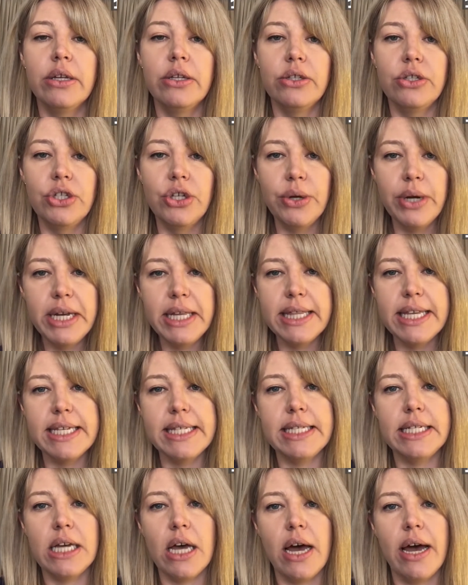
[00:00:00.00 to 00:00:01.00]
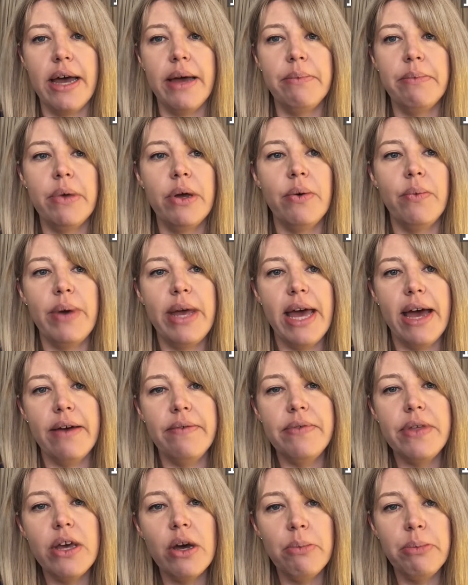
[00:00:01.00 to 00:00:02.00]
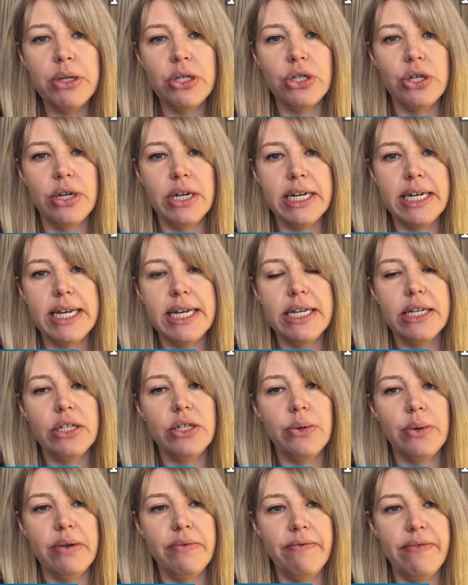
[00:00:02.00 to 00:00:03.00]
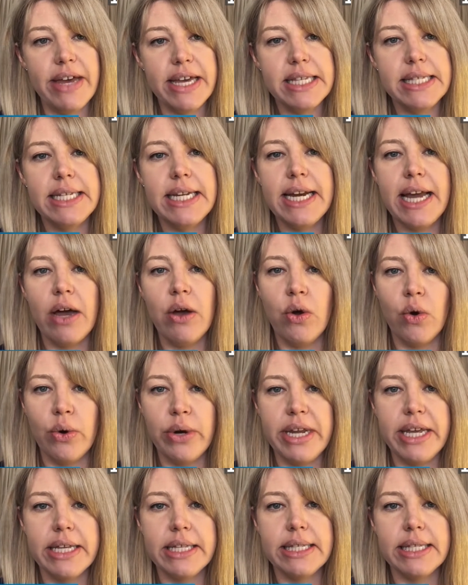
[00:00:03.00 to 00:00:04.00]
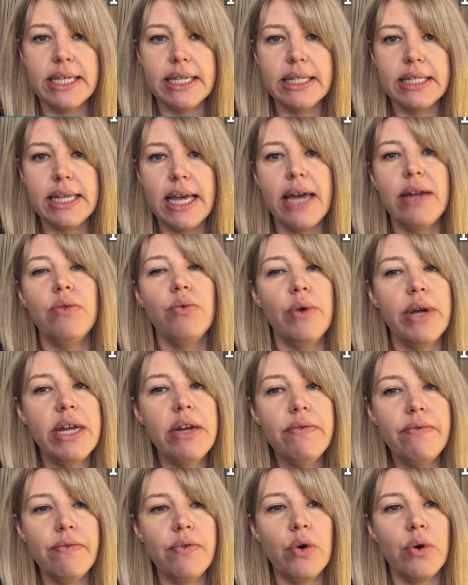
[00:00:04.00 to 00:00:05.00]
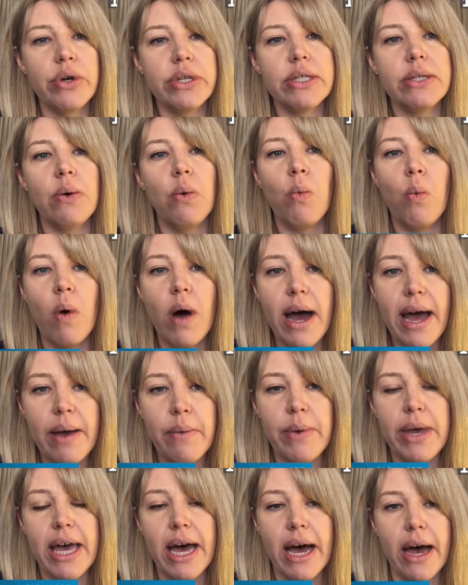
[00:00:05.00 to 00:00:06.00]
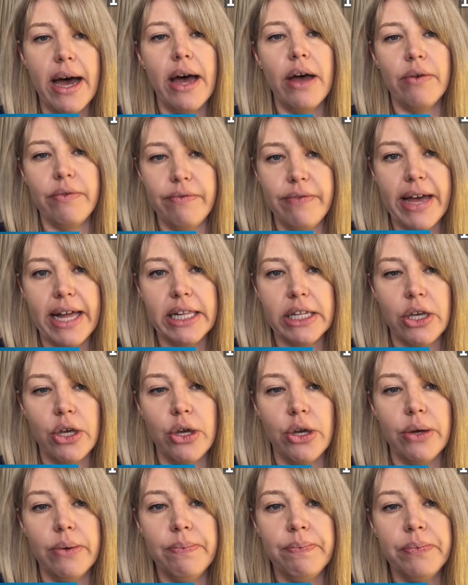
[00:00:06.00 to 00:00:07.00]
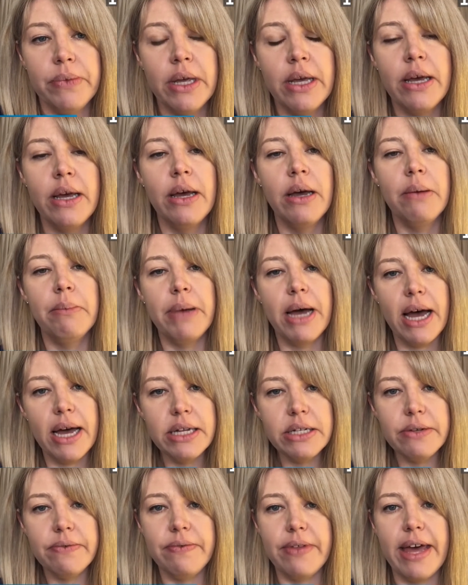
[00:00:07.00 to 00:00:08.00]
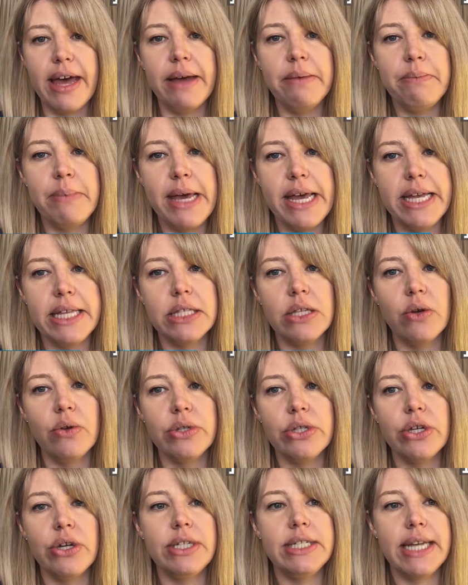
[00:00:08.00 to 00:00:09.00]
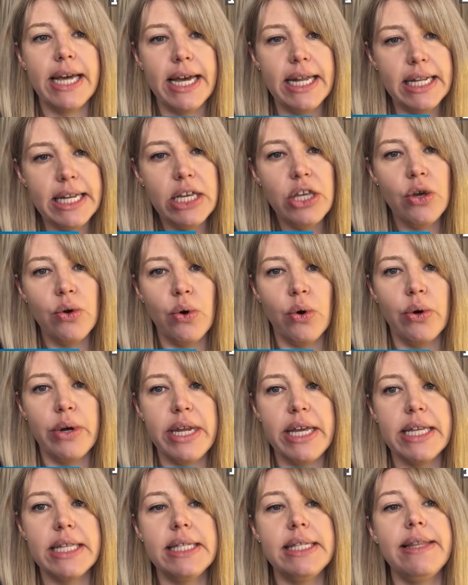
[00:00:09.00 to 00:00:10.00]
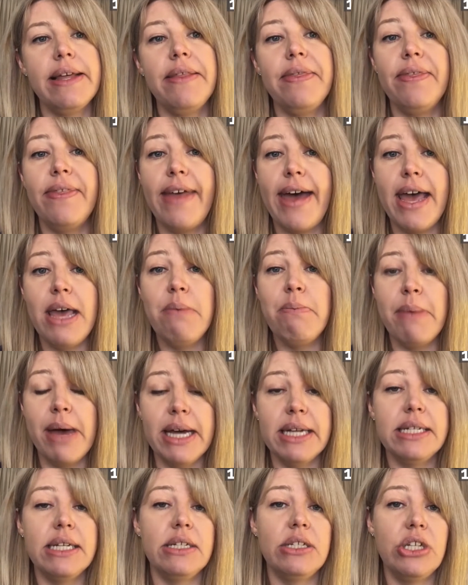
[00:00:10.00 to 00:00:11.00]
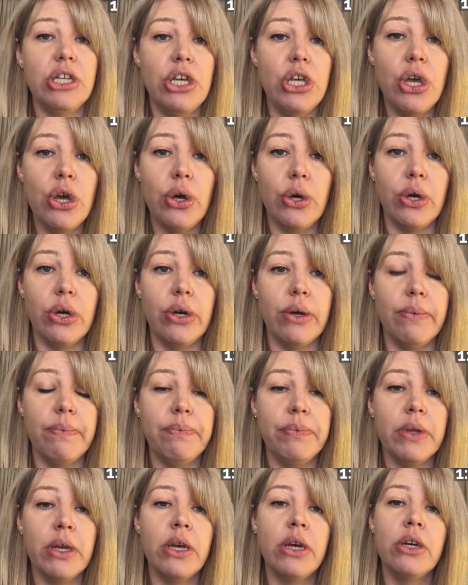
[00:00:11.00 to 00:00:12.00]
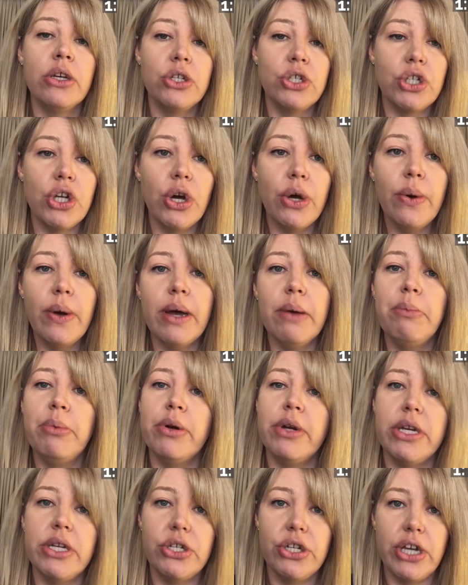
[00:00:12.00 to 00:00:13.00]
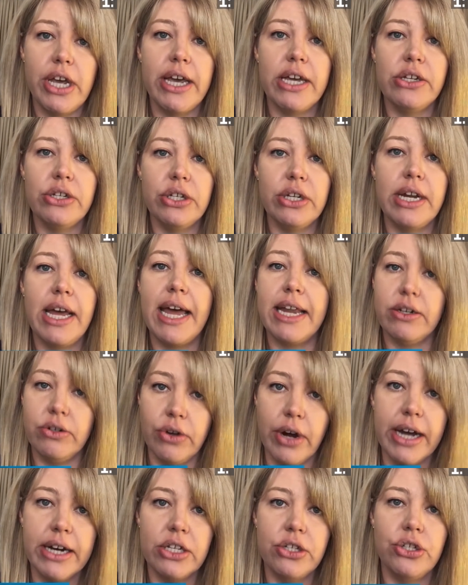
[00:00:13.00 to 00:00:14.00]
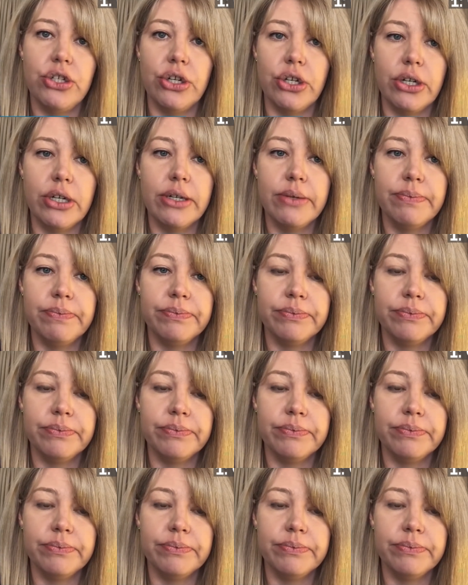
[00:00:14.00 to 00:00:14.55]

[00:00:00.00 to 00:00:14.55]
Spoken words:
During this time, we have the opportunity to invest in our audiences and reinforce why we are of value. Part of that means also telling your audience that they matter to you. Show appreciation and gratitude.